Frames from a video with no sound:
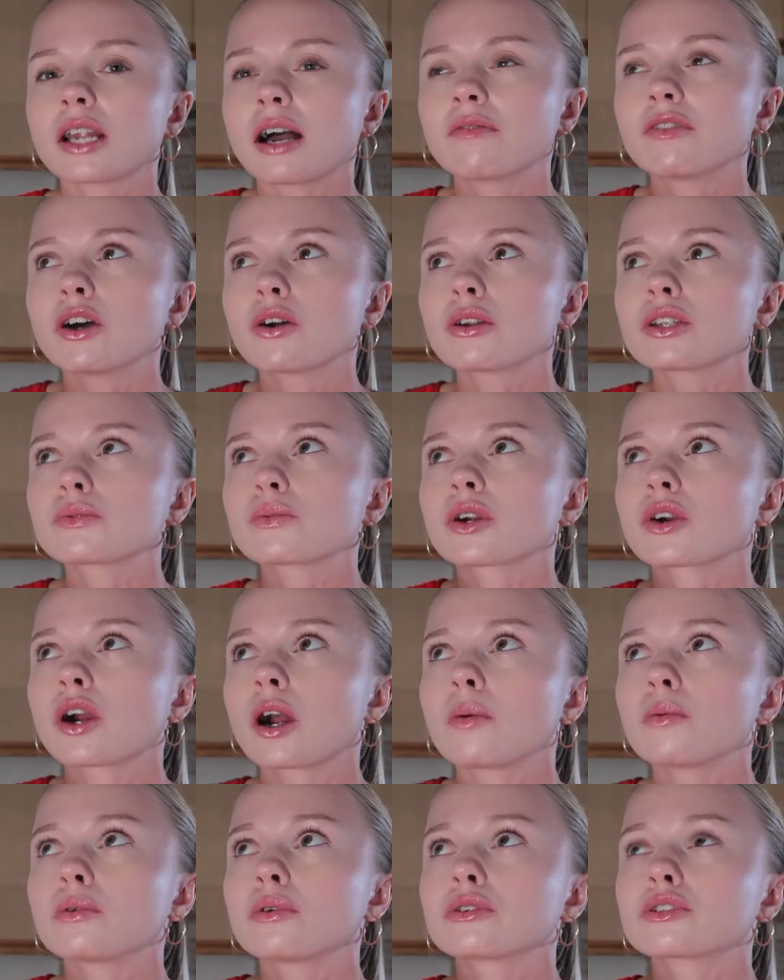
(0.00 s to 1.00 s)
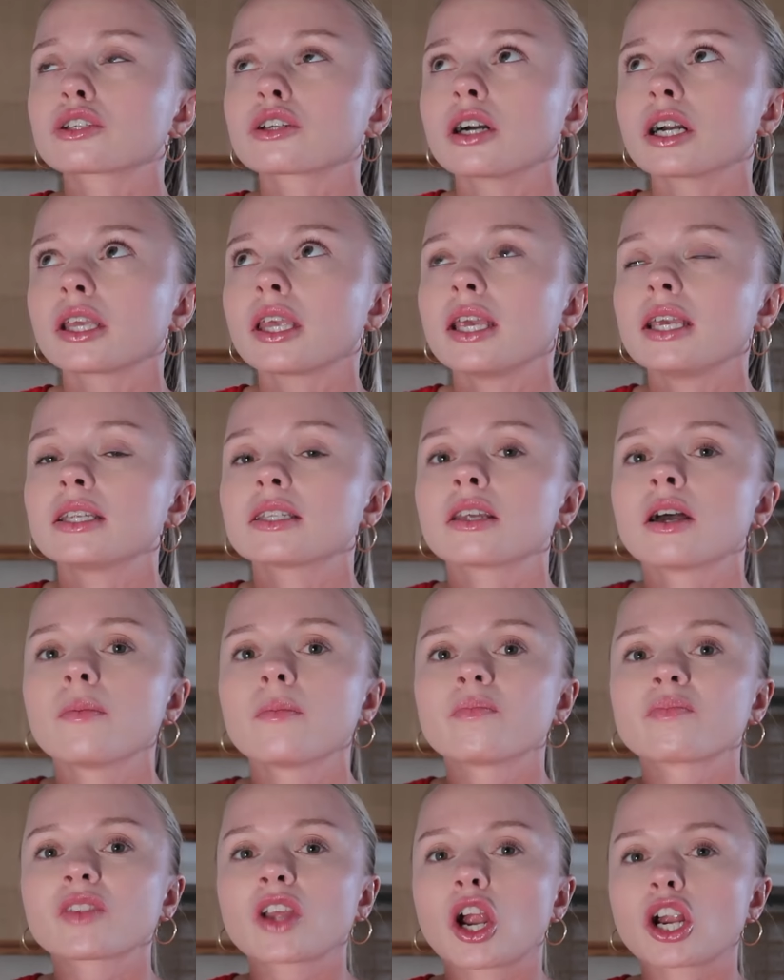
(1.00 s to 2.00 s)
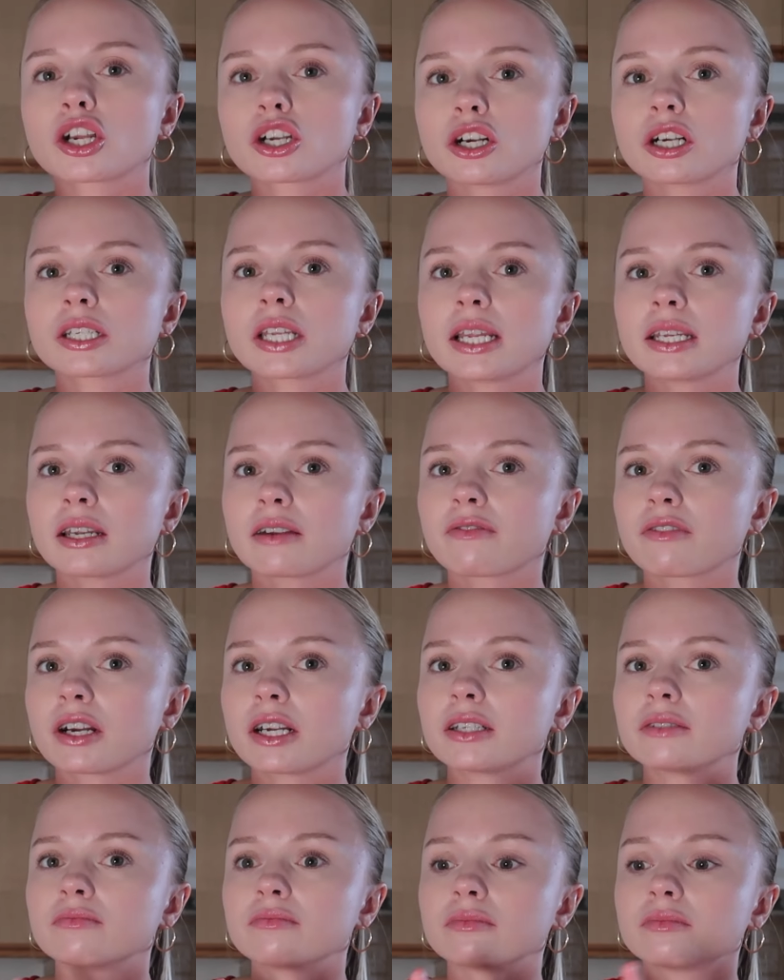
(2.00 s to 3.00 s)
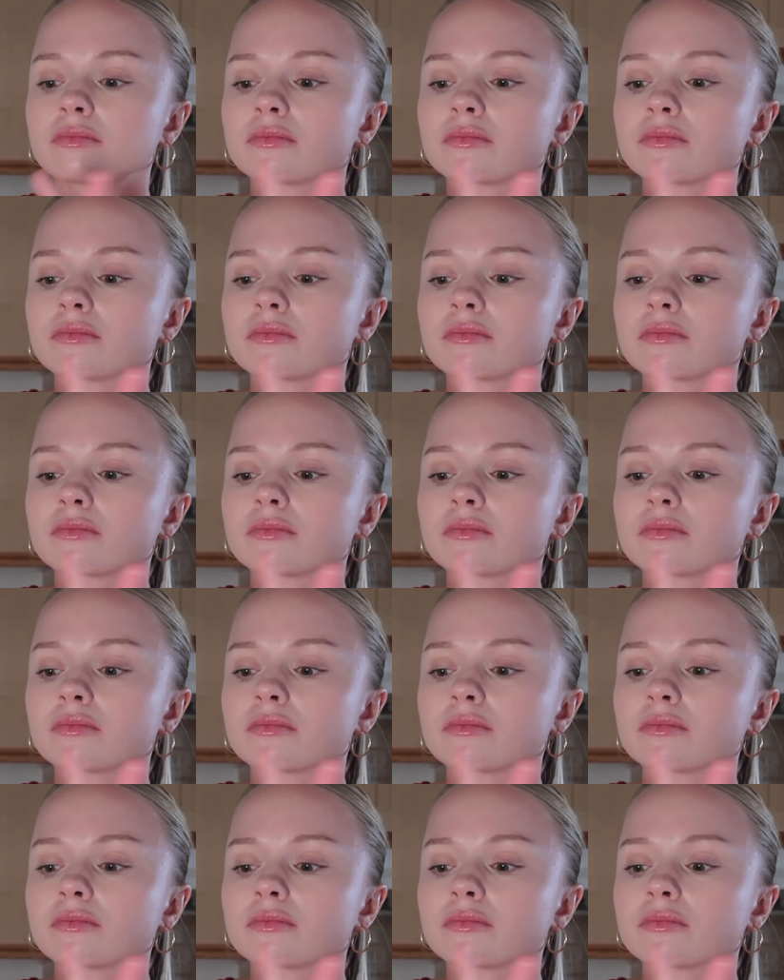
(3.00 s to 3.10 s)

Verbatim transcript: I've noticed when Crumbl's cookies are cooked at different